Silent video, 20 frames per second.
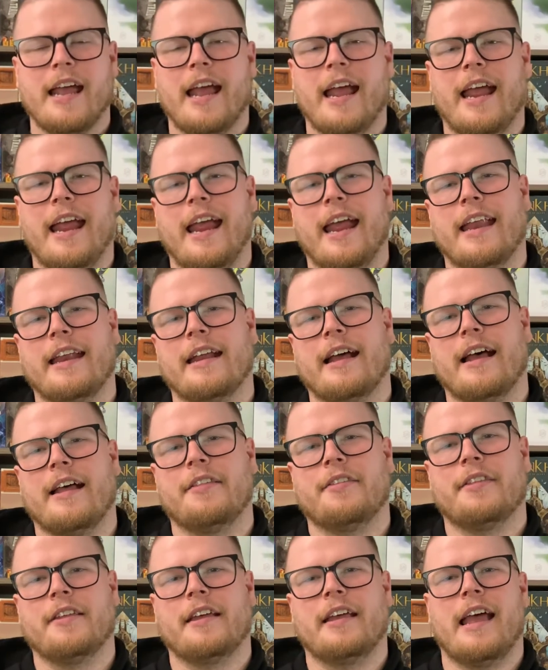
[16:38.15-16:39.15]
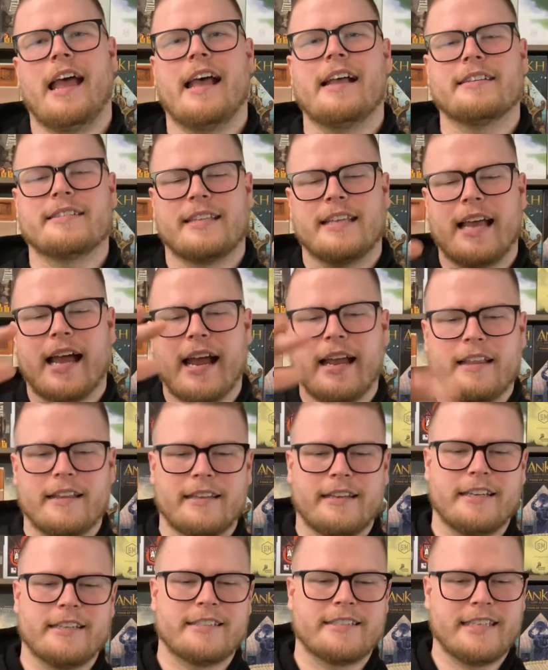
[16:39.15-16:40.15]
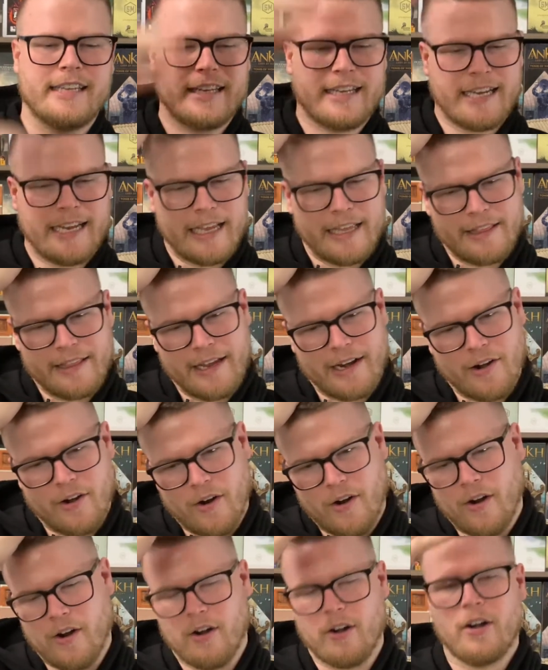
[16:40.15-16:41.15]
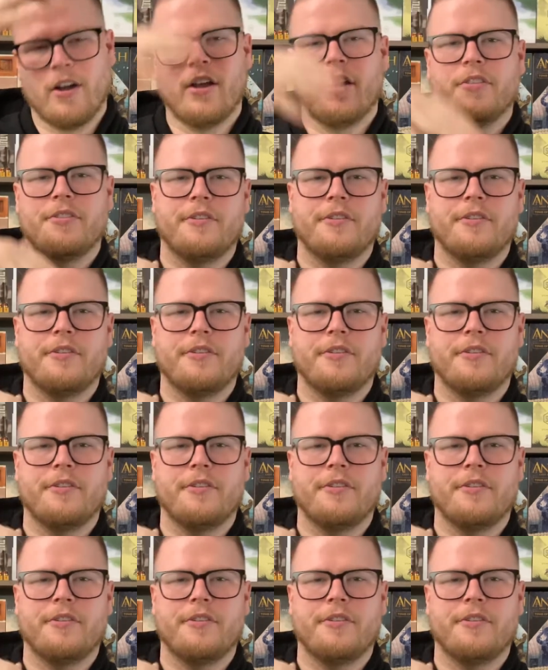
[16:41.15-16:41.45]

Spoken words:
And as the island is sinking, there are